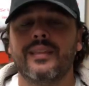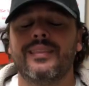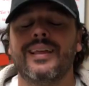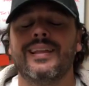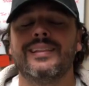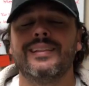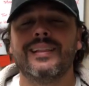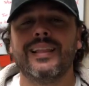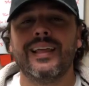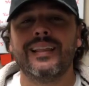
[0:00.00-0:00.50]

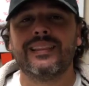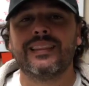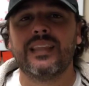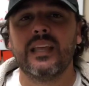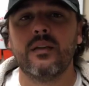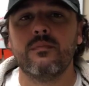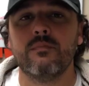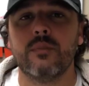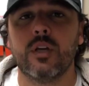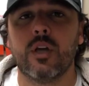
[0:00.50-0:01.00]
then let
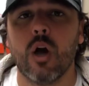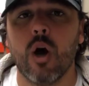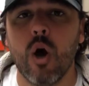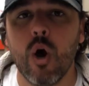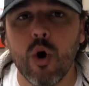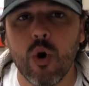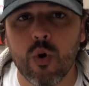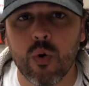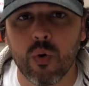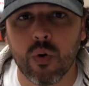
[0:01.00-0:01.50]
them
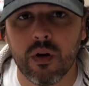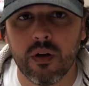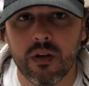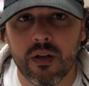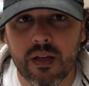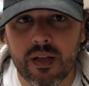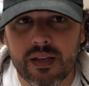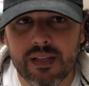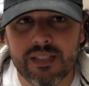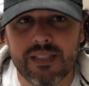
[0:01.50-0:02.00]
go.
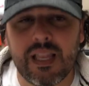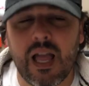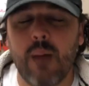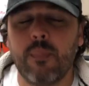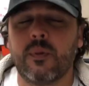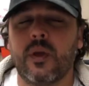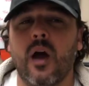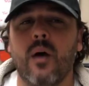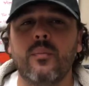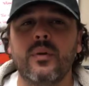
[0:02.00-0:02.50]

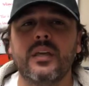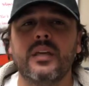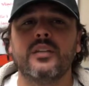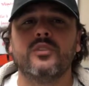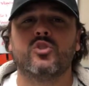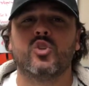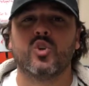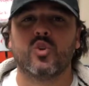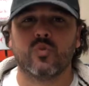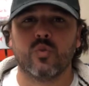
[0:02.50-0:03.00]
Stop coming
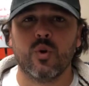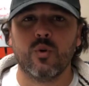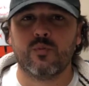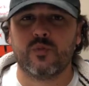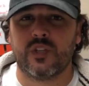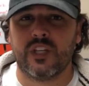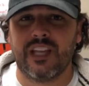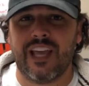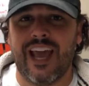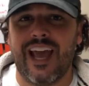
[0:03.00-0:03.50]
into
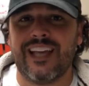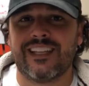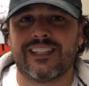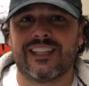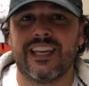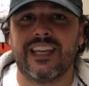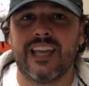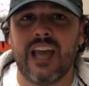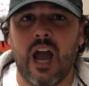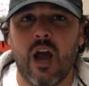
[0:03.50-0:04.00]
groups and
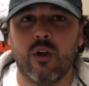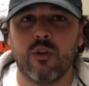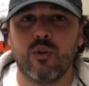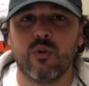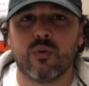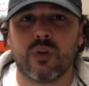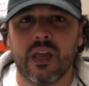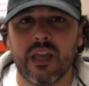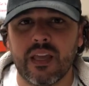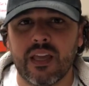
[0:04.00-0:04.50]
asking how
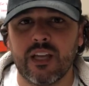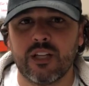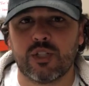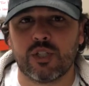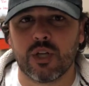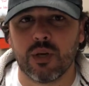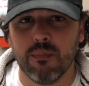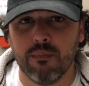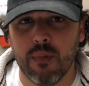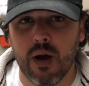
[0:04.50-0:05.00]
you can
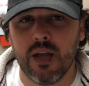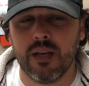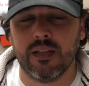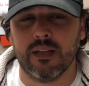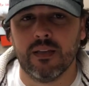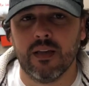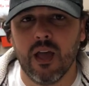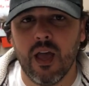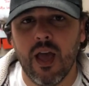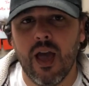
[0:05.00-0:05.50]
get your
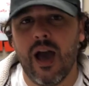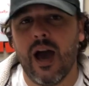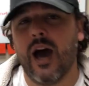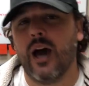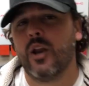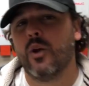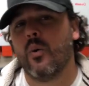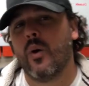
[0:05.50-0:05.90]
money. How